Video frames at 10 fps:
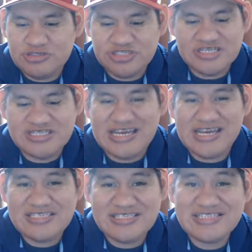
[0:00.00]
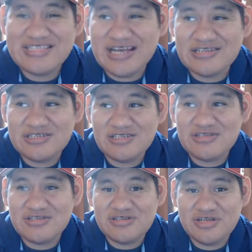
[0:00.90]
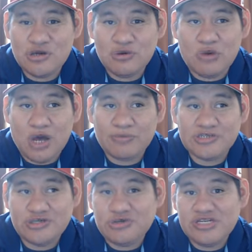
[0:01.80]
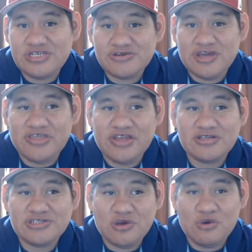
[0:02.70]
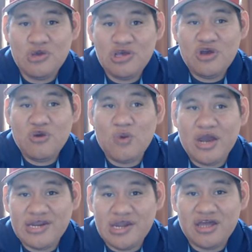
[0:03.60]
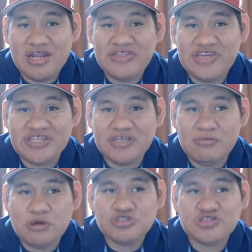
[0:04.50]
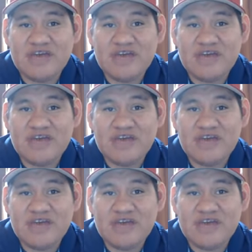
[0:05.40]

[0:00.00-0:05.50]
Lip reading: just because I got 6,000, opportunities right there. So why not? And I think the most